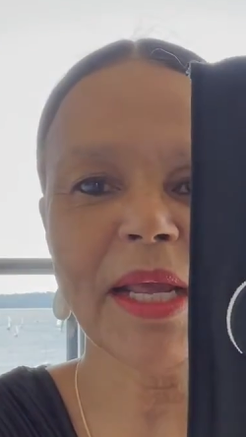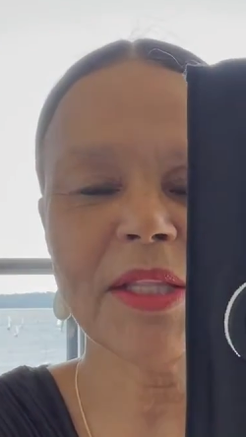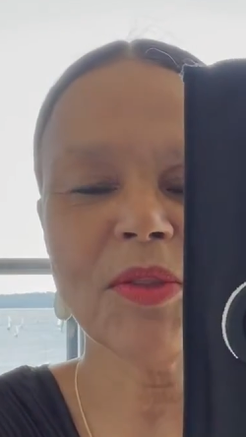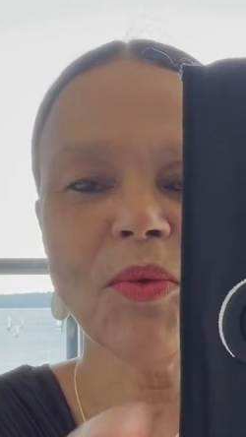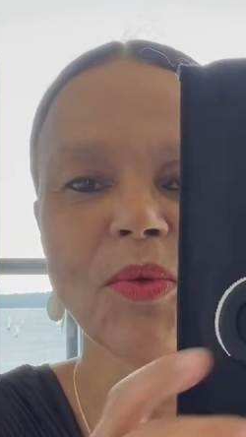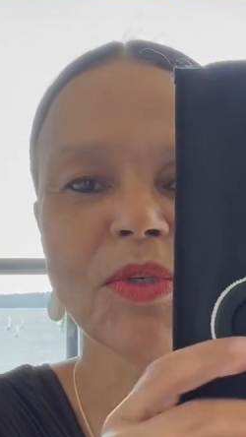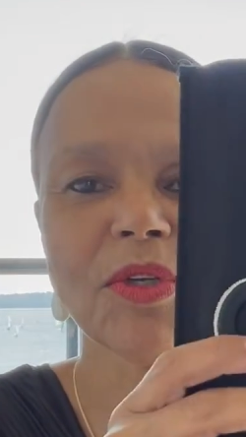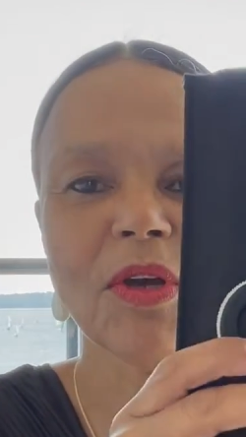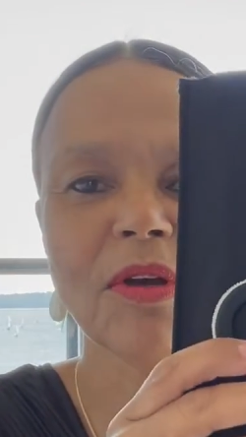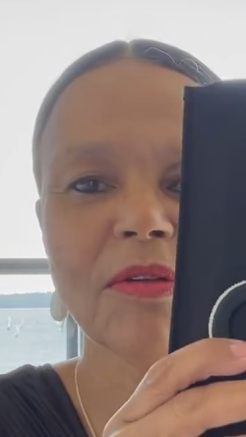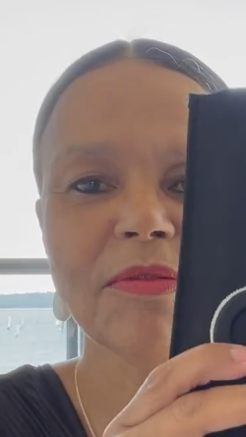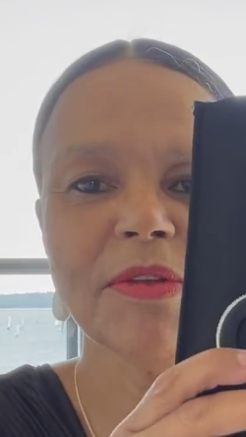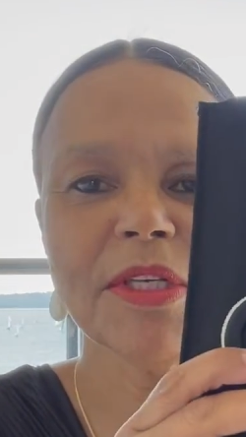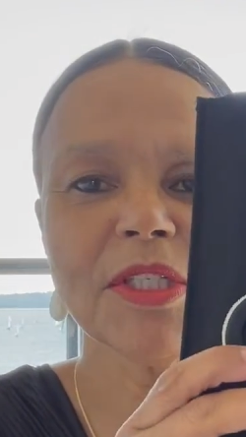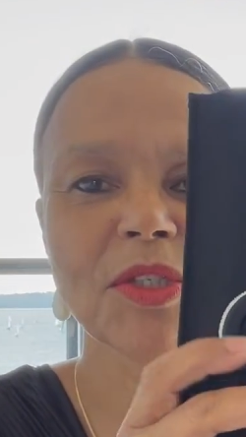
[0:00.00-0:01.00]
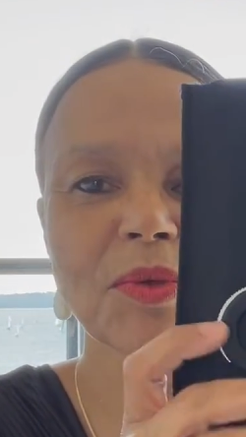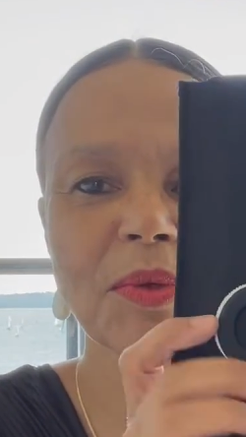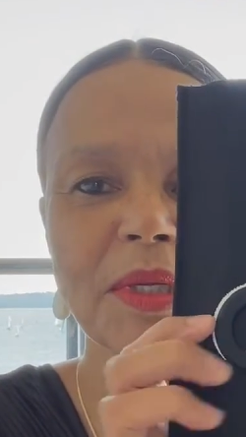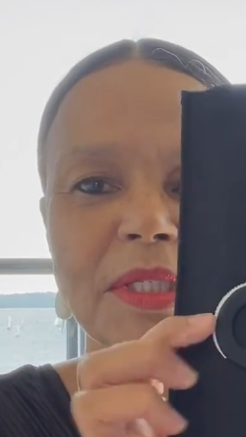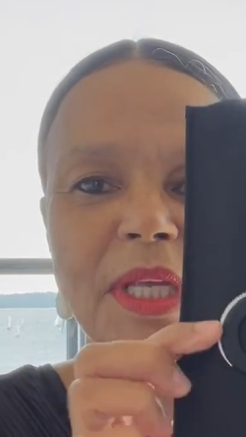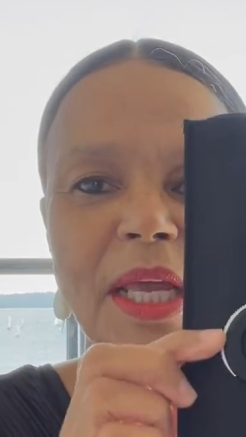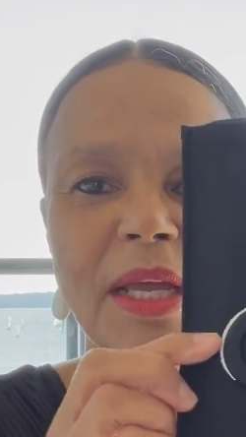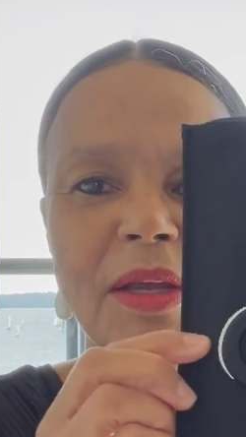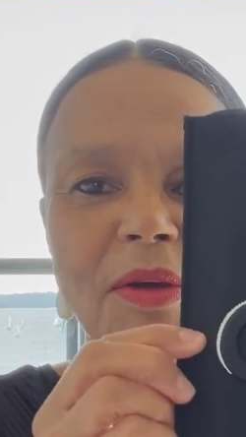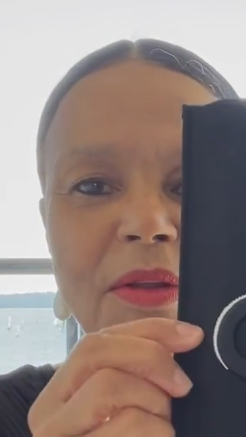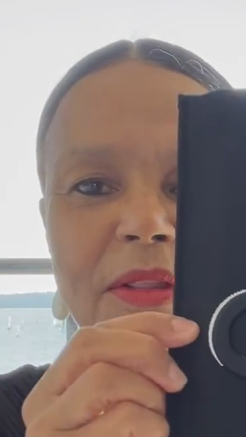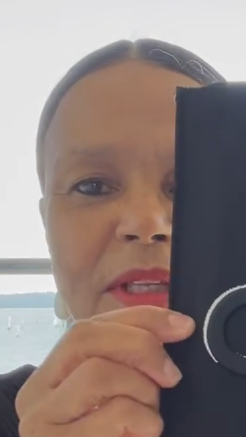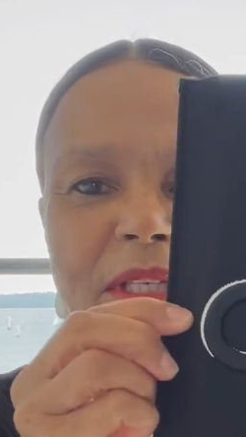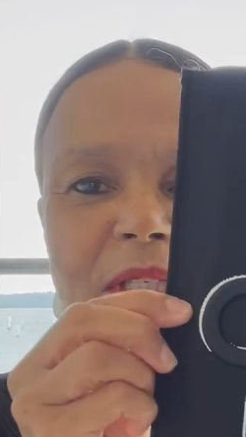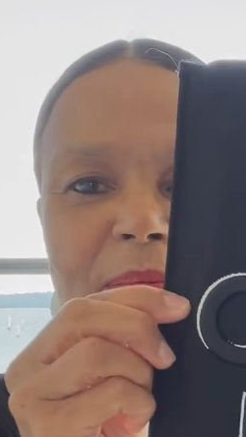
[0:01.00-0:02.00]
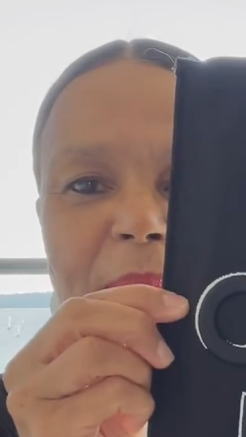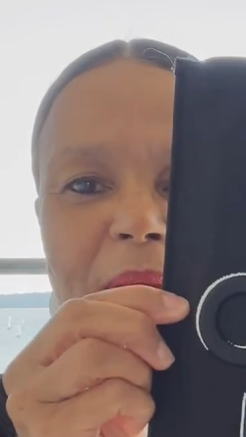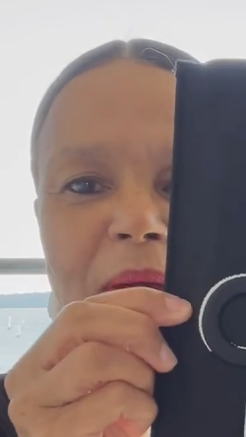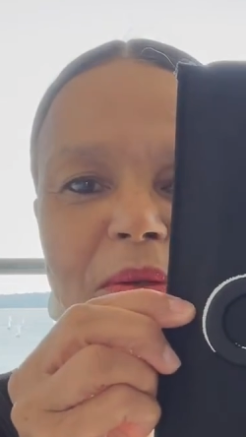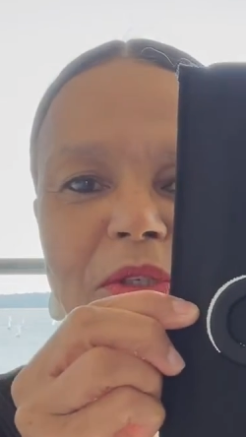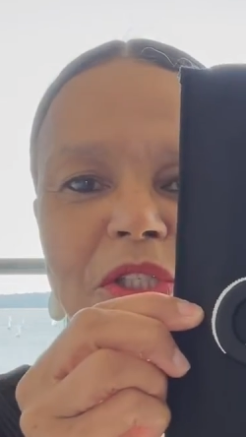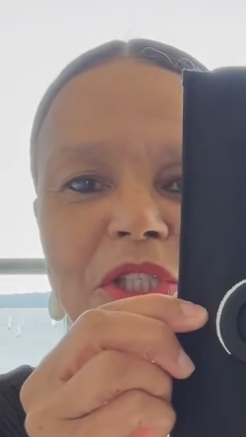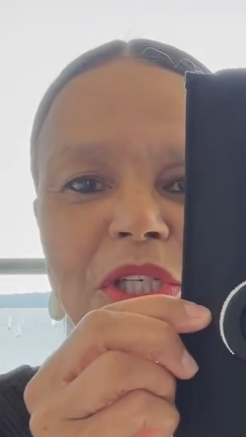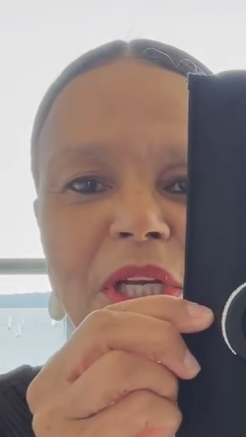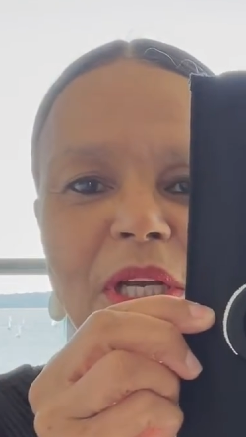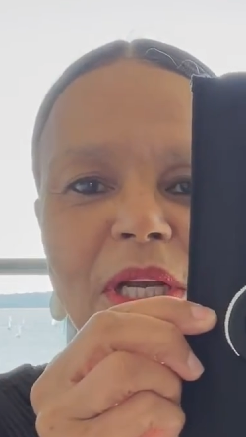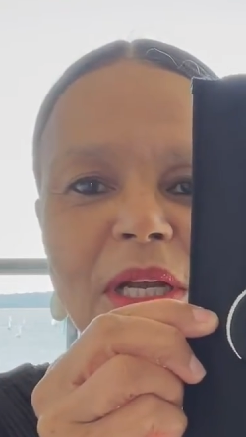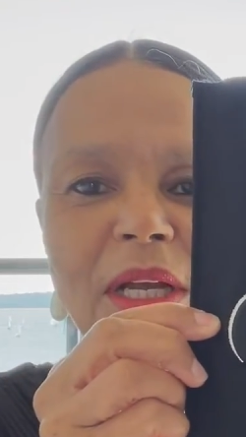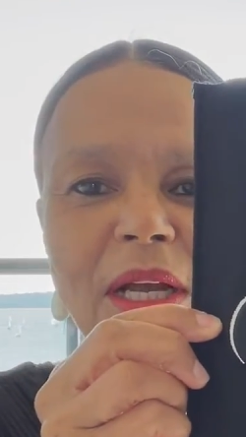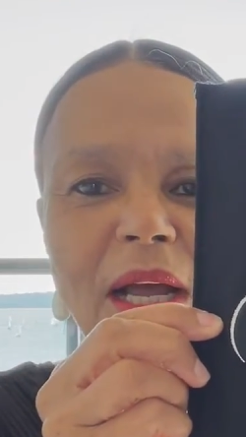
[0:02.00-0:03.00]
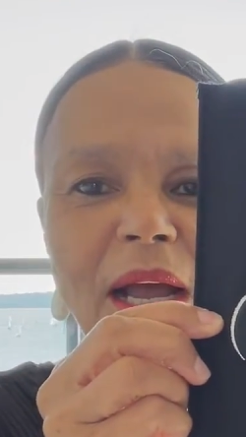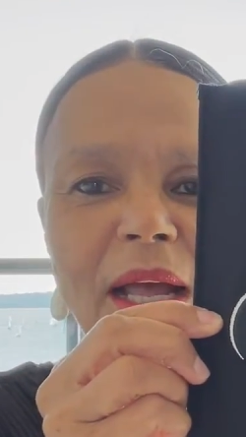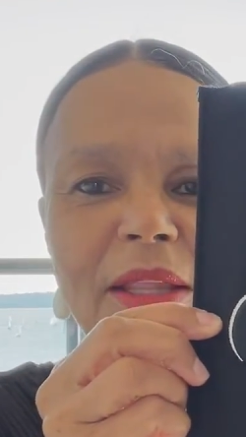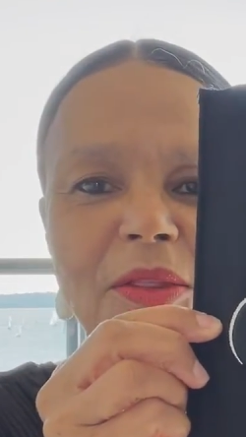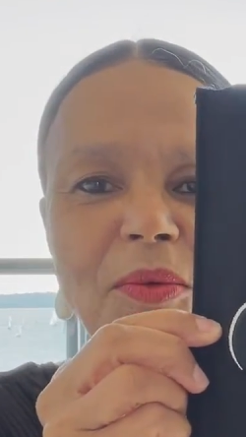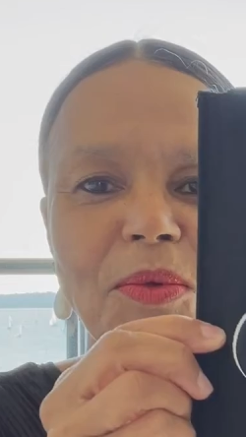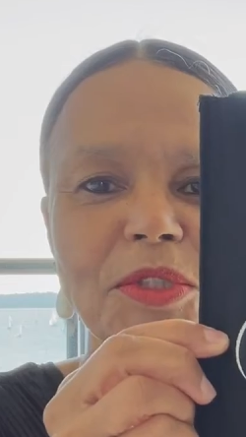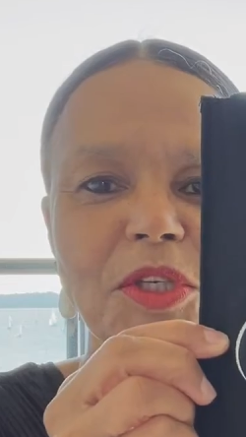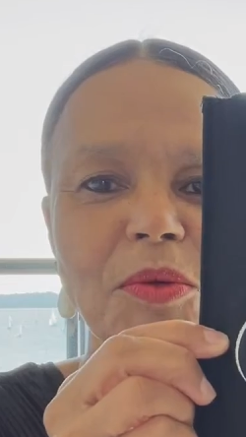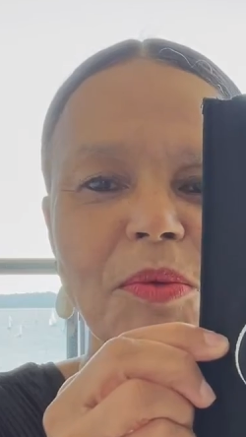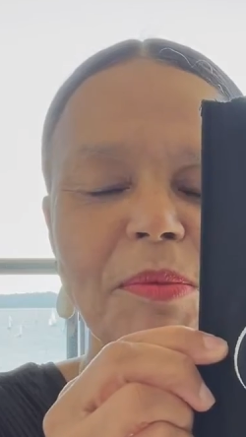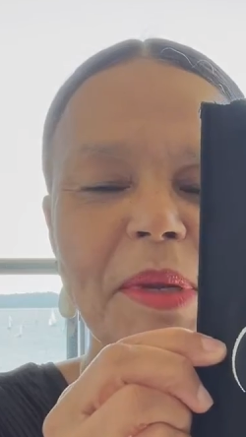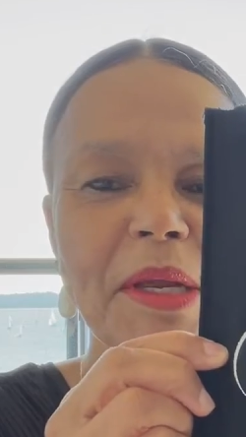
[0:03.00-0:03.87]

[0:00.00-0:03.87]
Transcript: thought of as soon as I got this pouch. I thought it would be